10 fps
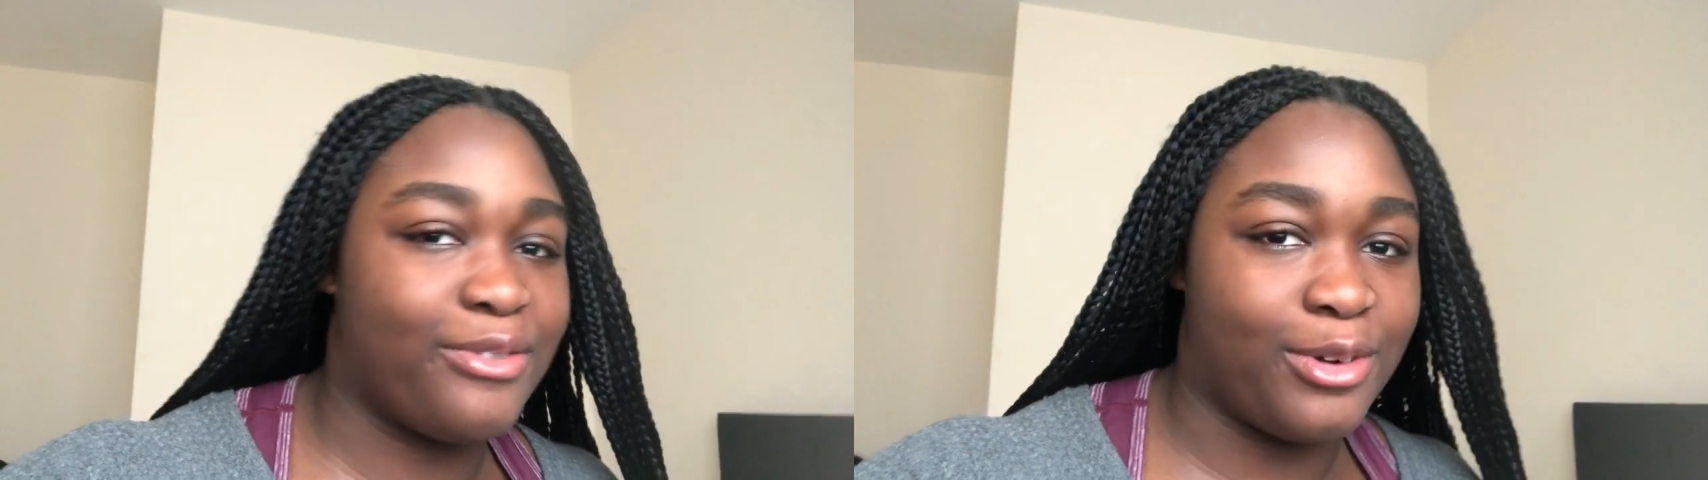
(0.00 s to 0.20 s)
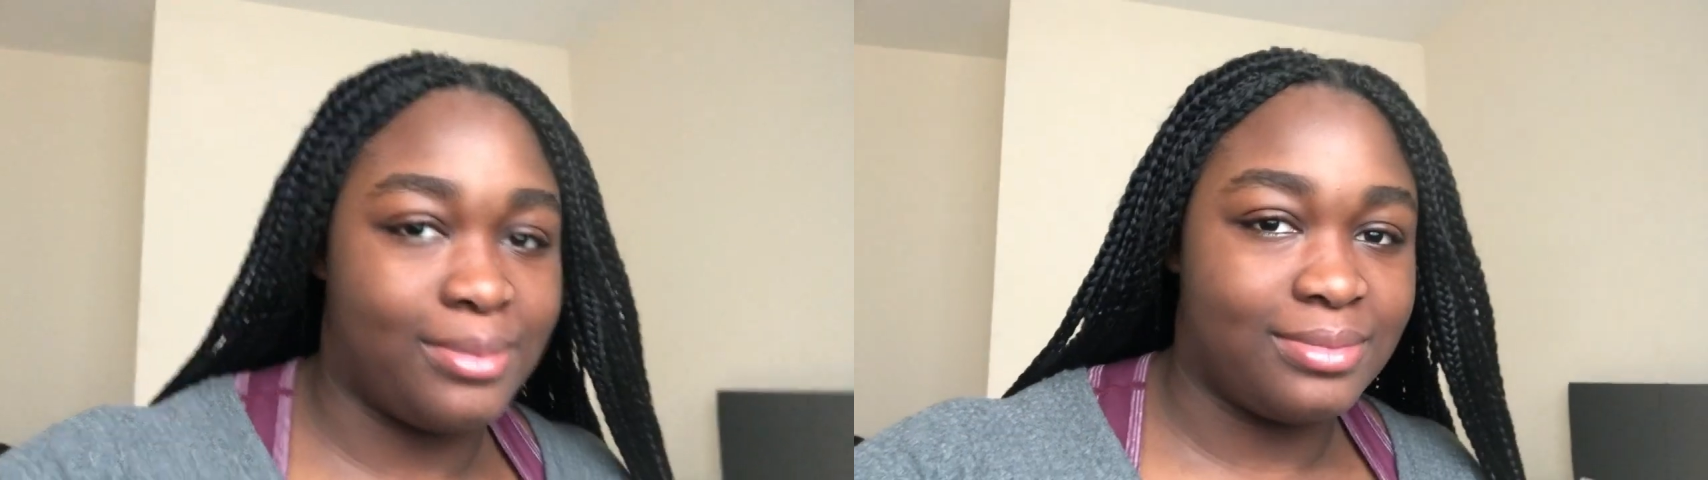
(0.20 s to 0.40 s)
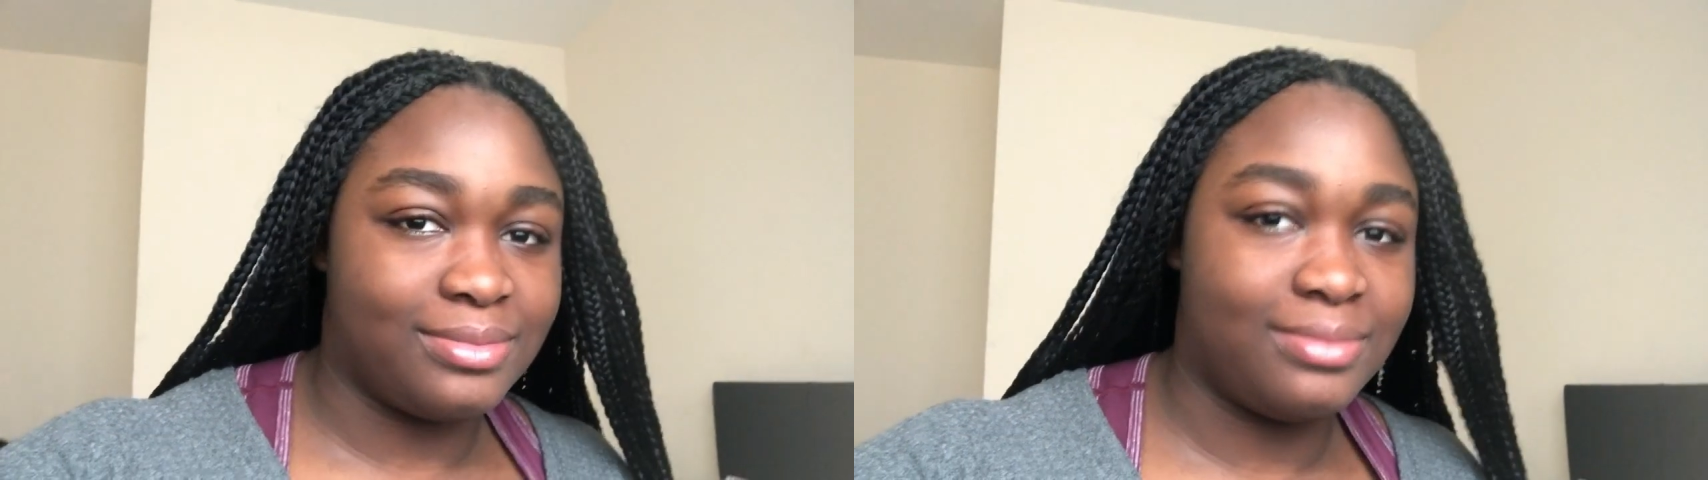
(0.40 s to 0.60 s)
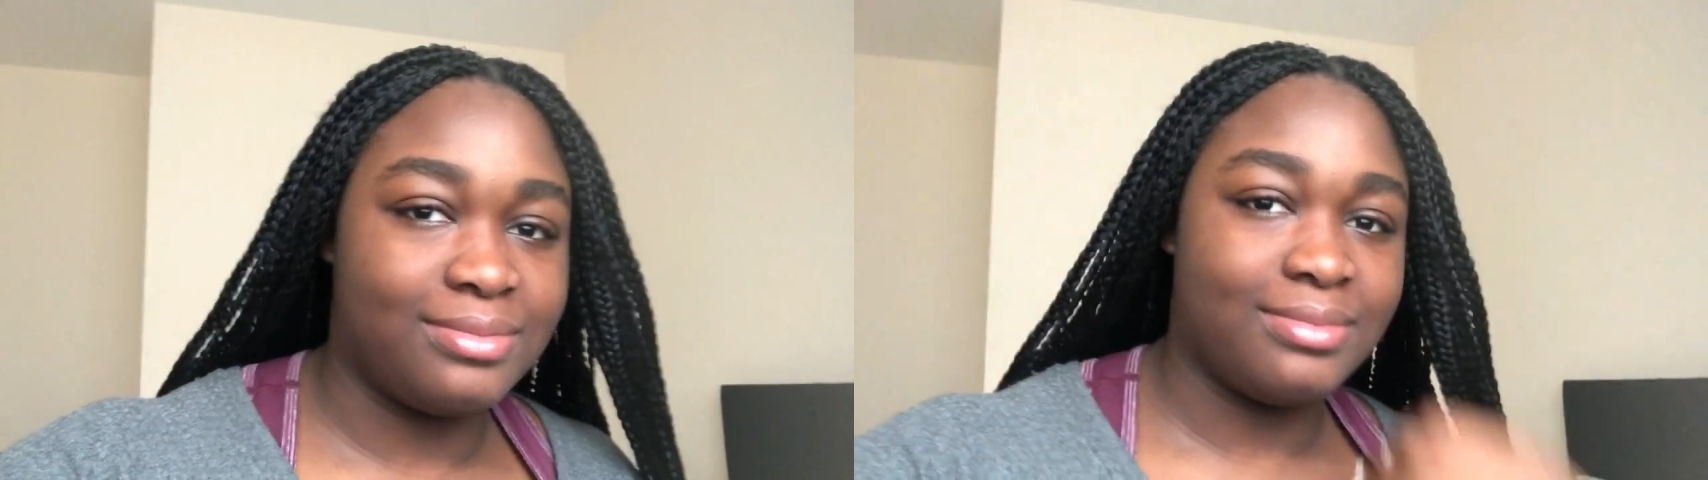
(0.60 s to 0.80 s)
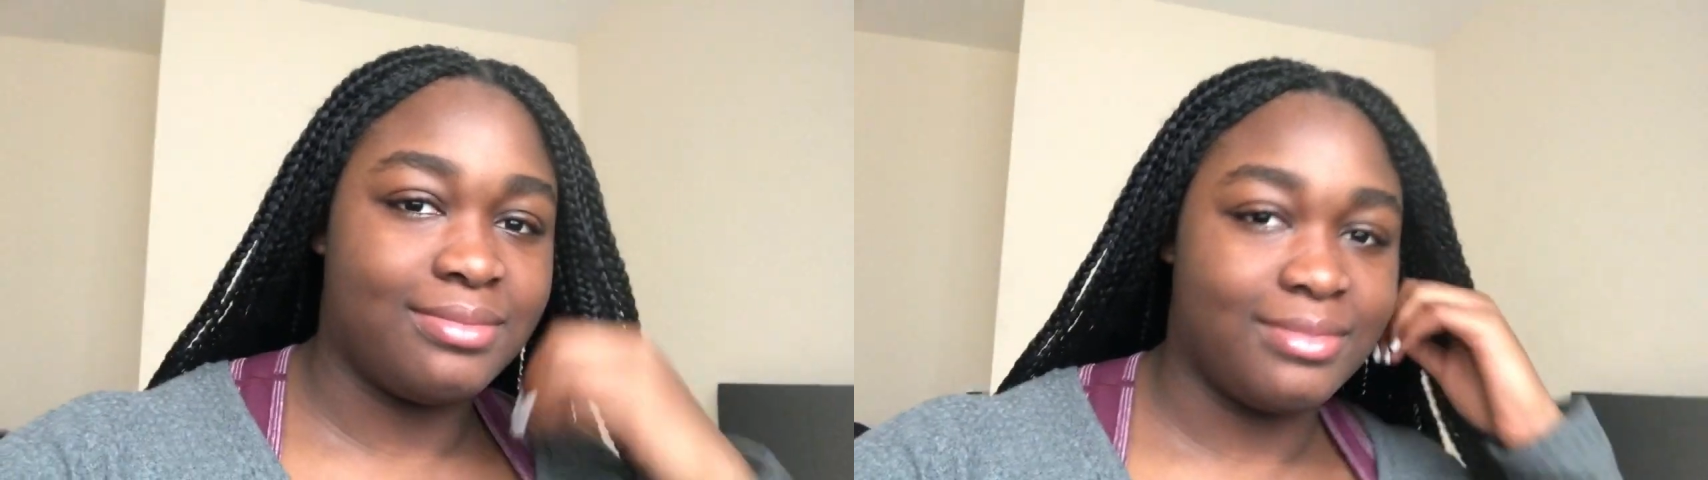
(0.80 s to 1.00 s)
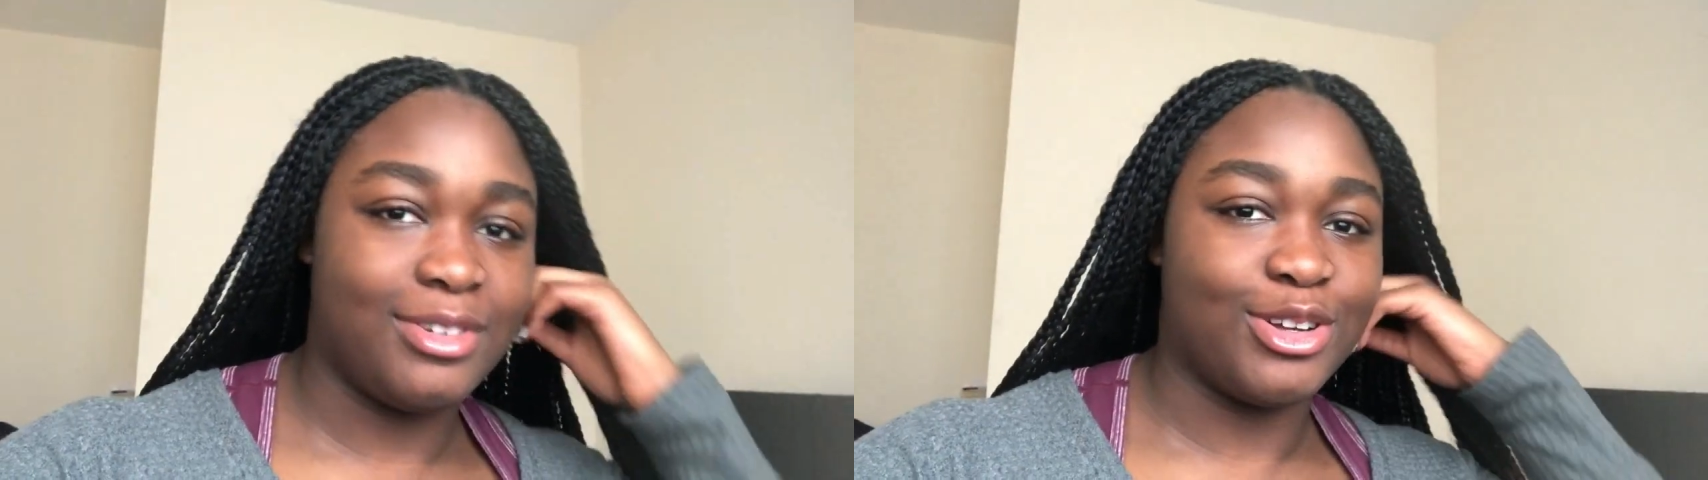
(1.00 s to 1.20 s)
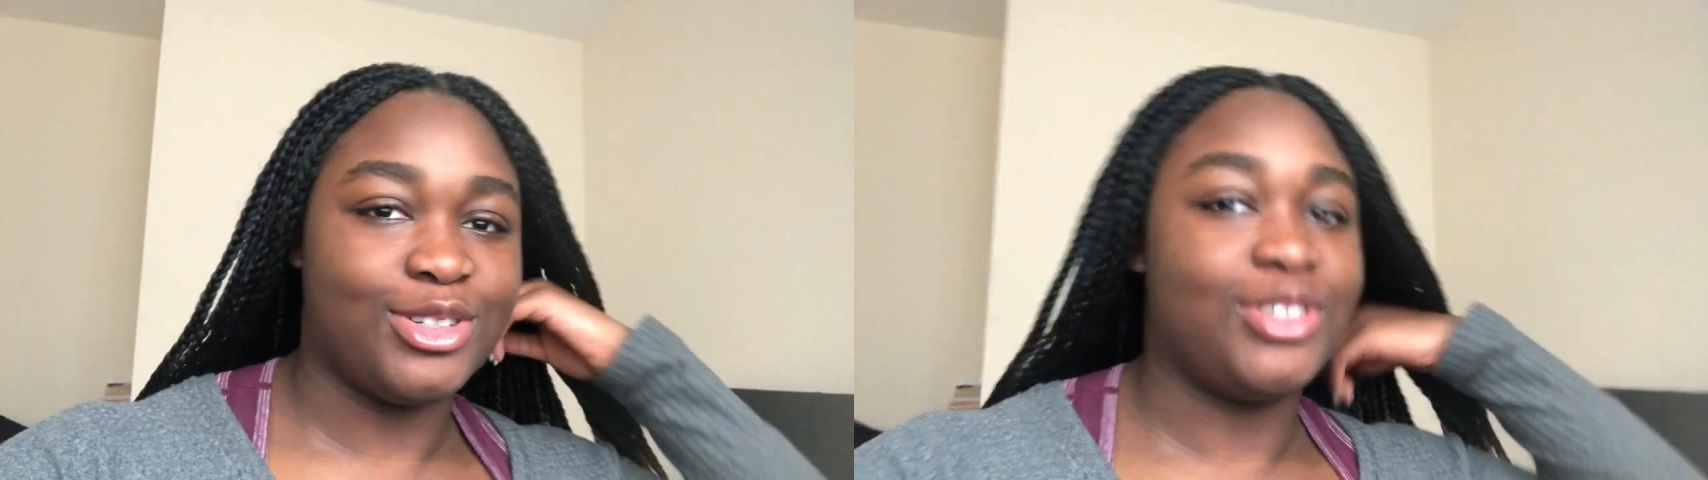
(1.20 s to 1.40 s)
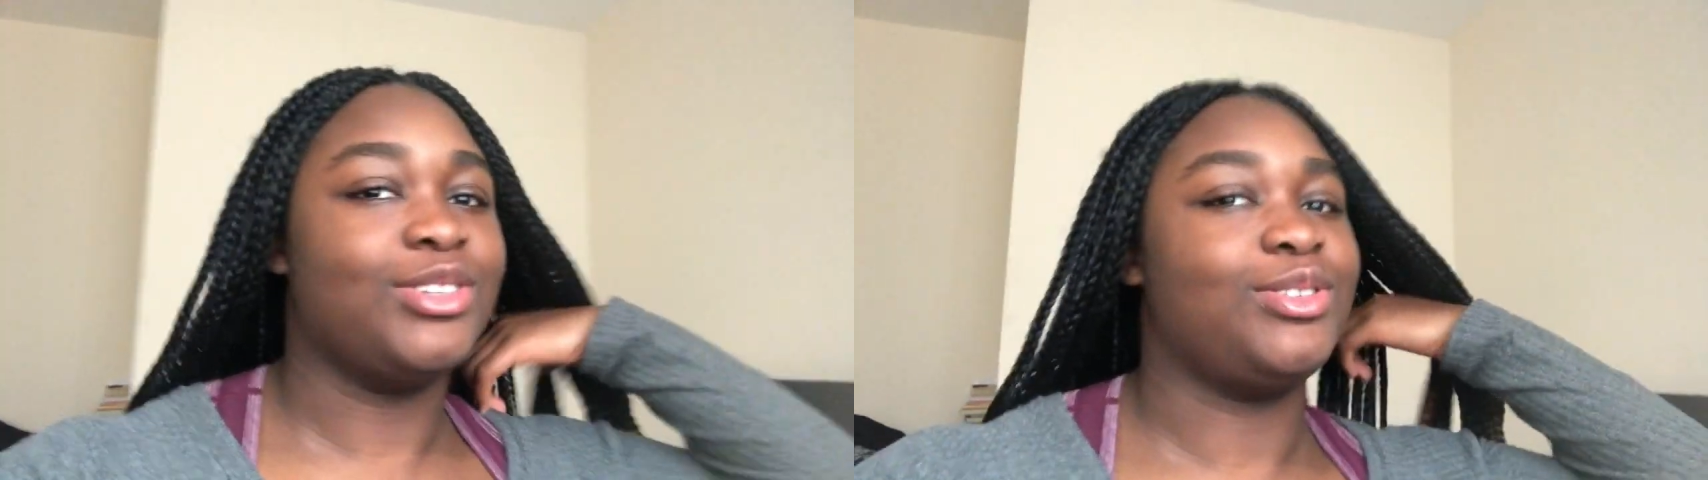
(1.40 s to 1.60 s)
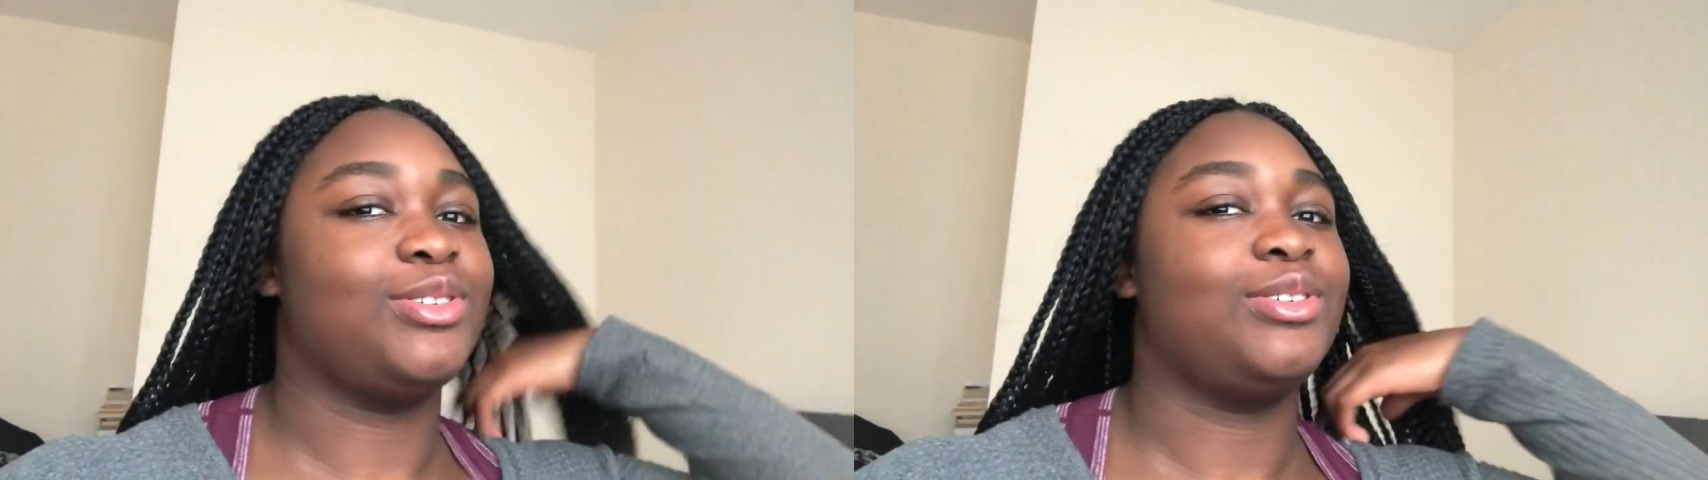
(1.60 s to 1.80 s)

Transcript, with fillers: from London